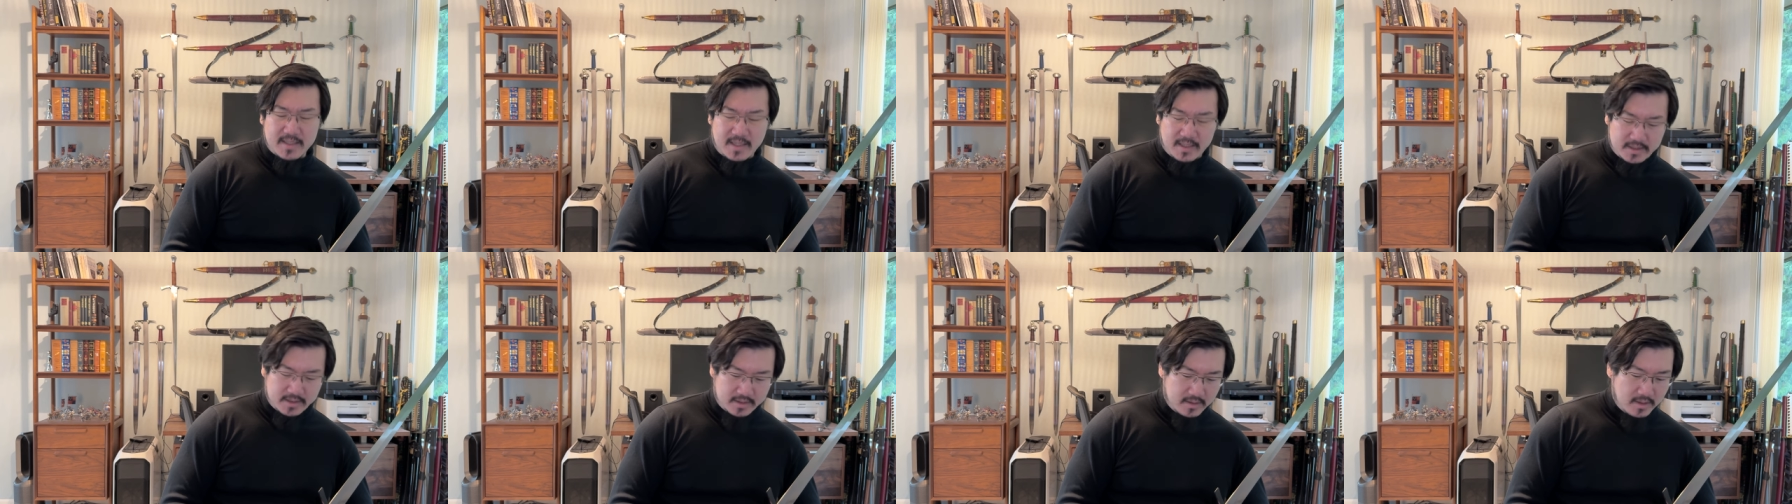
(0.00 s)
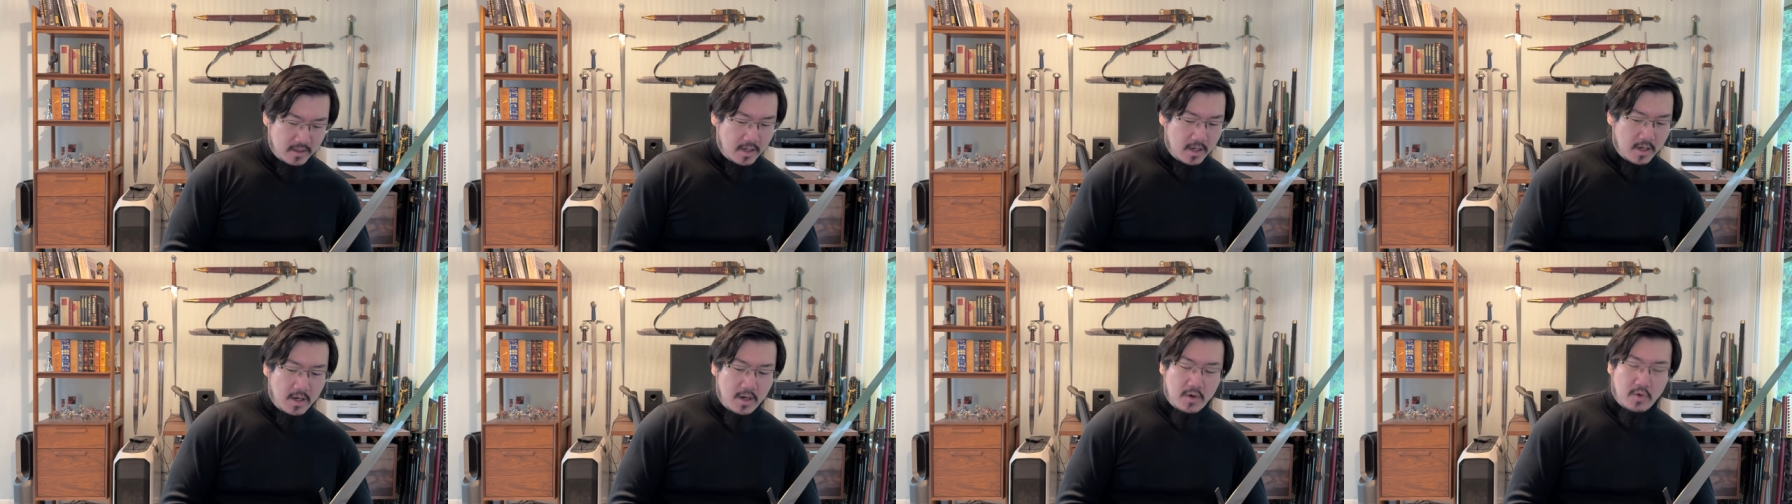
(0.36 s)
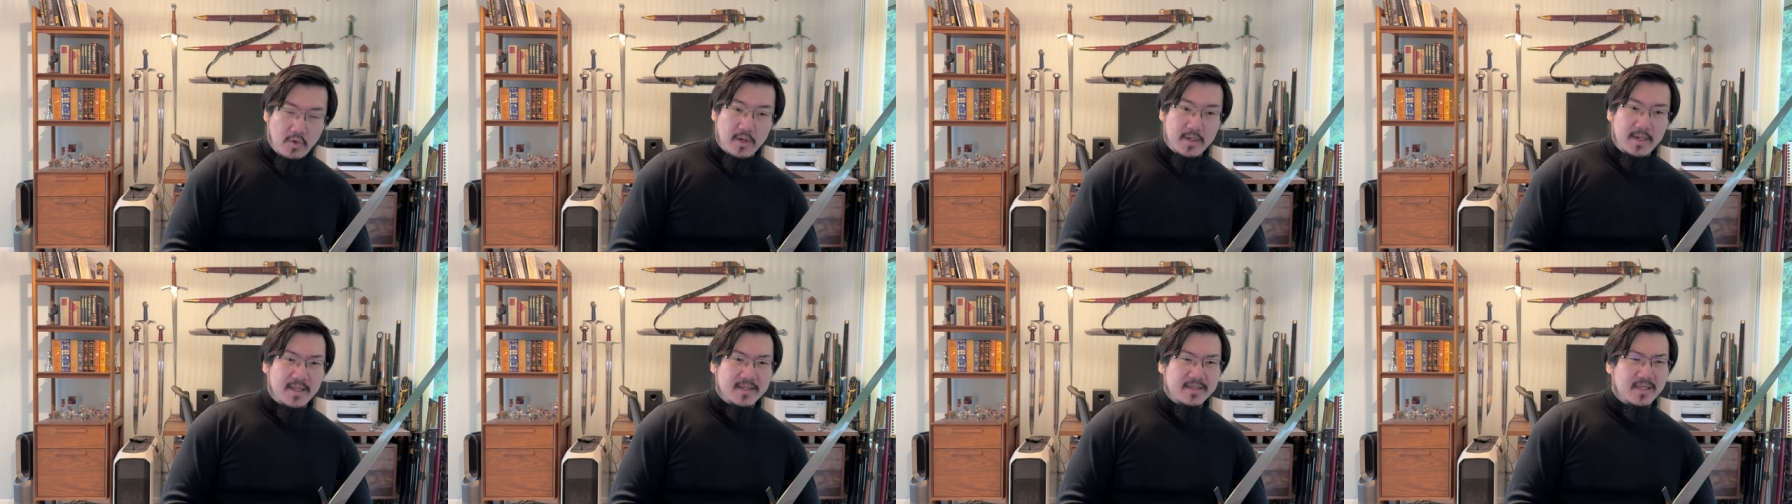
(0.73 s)
section,
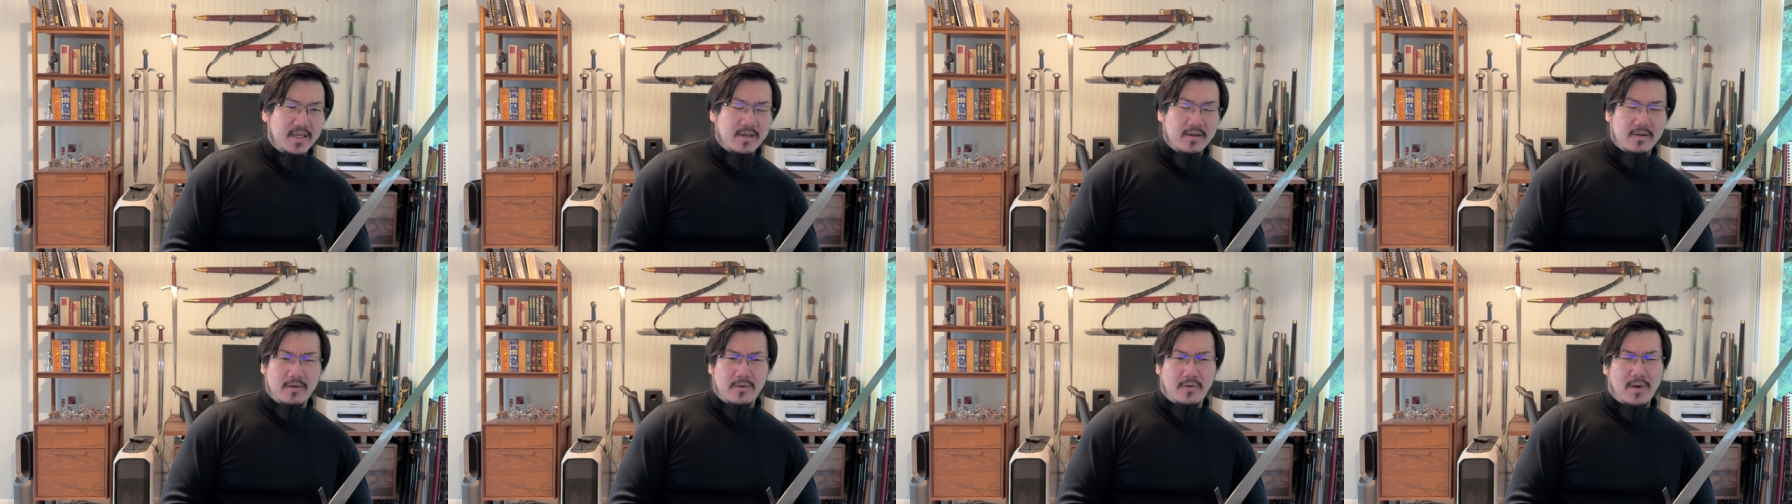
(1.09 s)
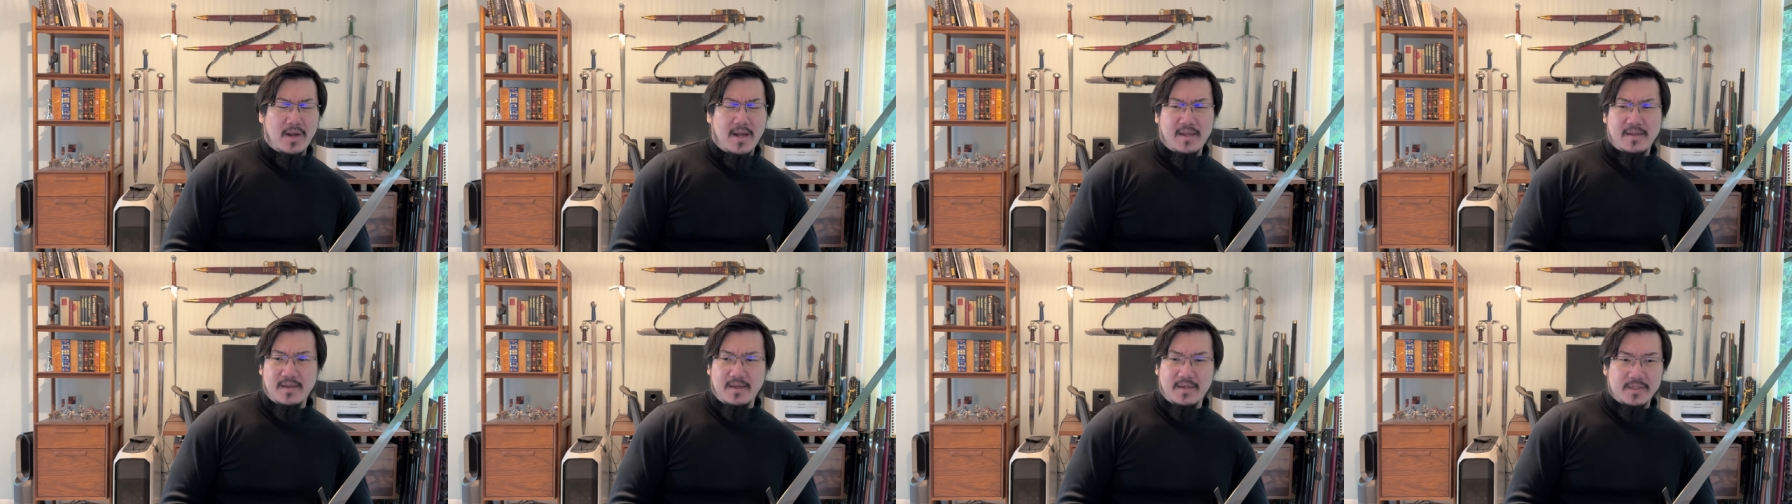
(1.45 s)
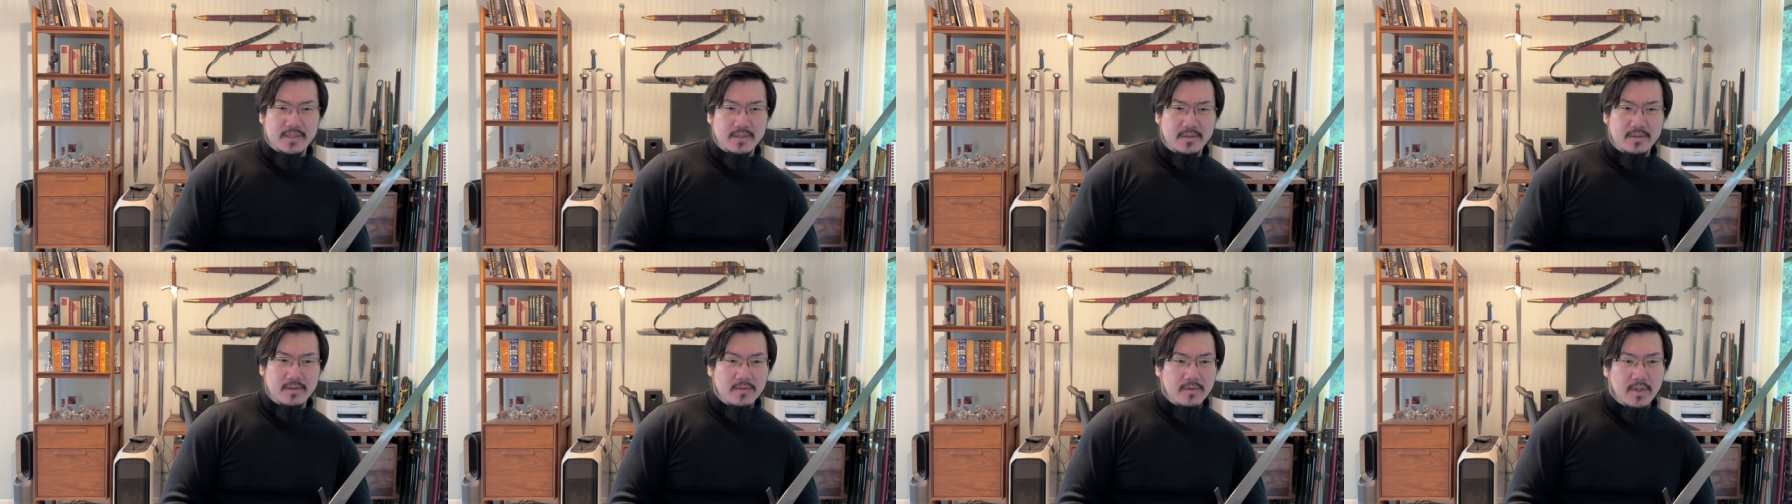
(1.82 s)
or a lenticular cross
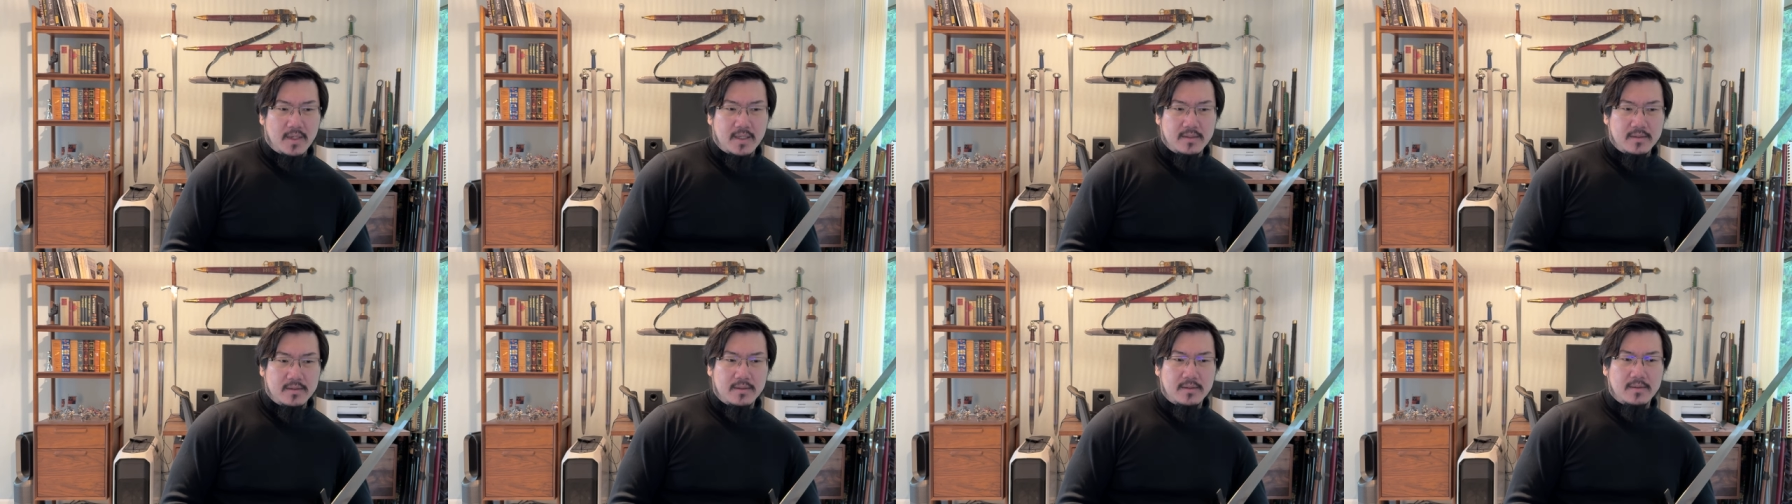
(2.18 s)
section. Right?